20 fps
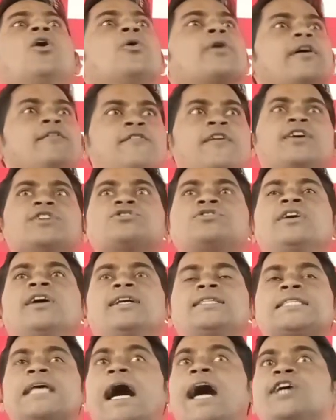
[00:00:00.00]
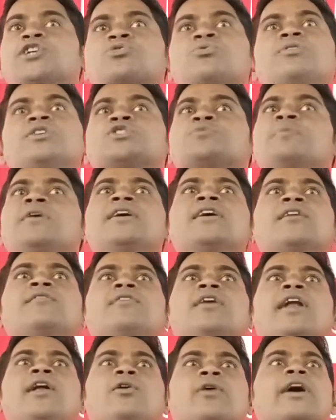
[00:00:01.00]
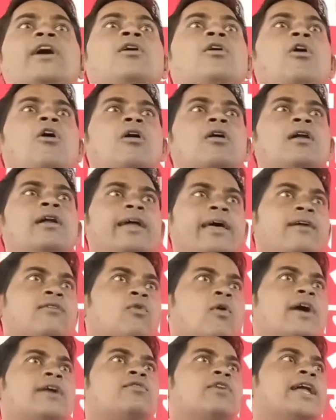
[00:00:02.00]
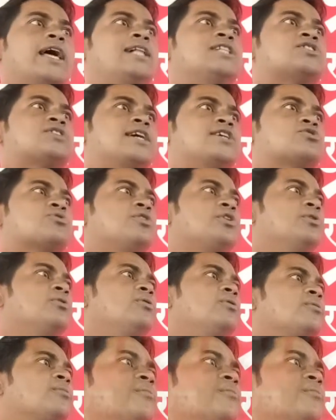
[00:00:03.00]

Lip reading: Okay, first thing is I should speak every day, okay? Or what else I should do?